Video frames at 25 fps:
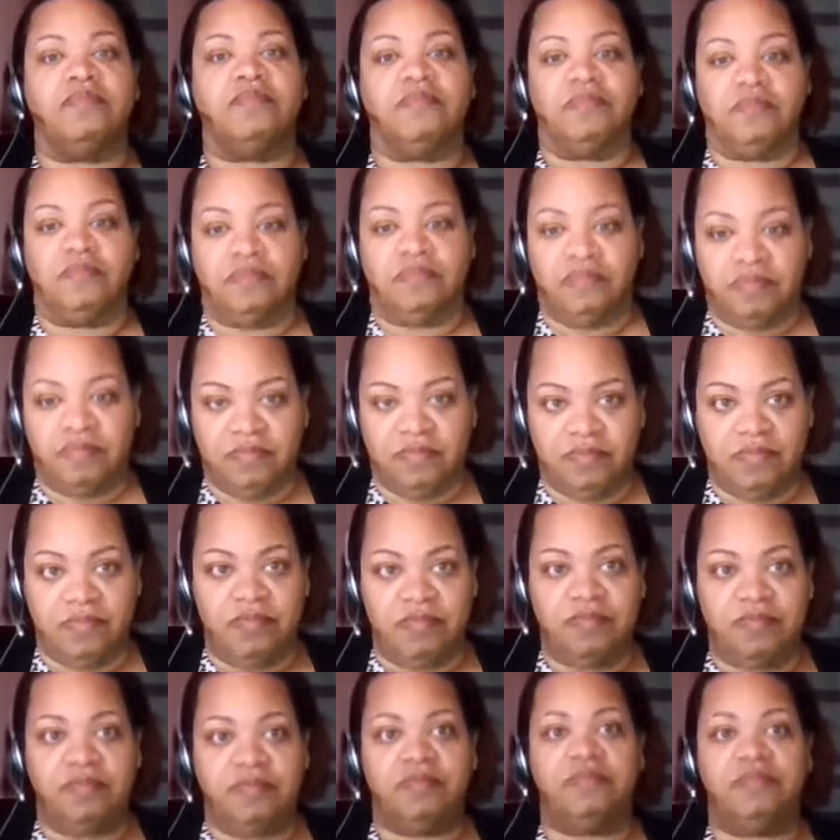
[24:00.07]

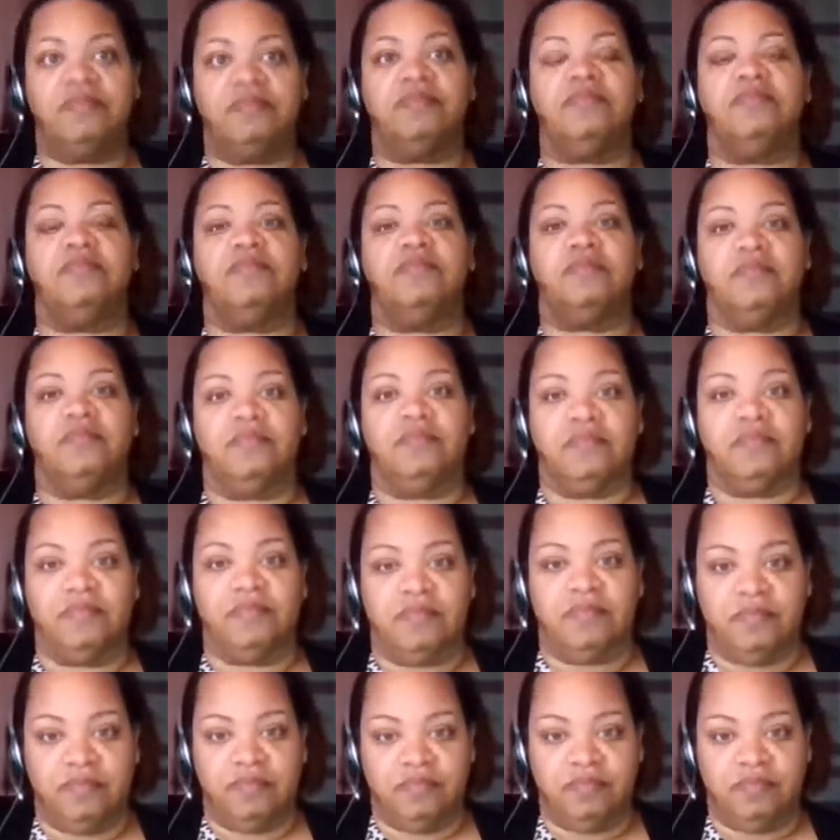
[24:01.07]

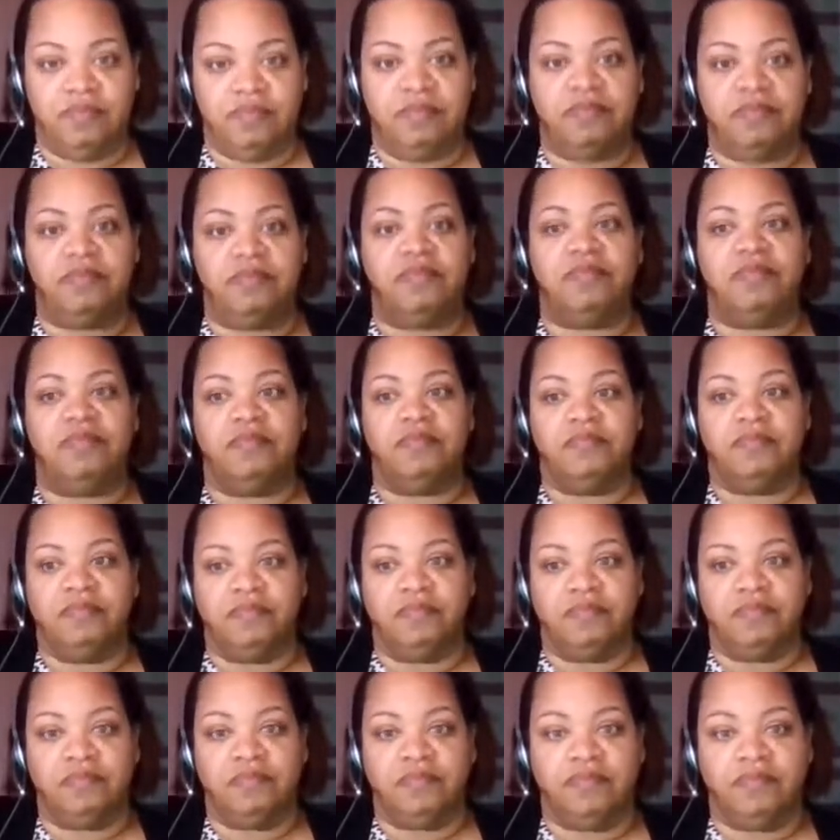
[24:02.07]

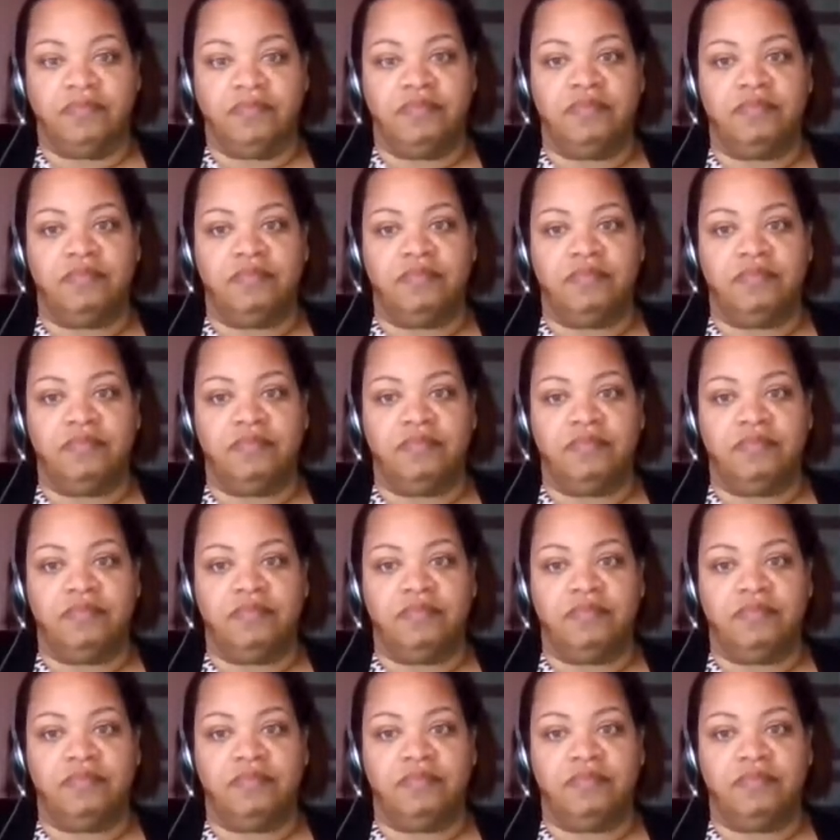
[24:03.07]
No words are spoken by the person on screen.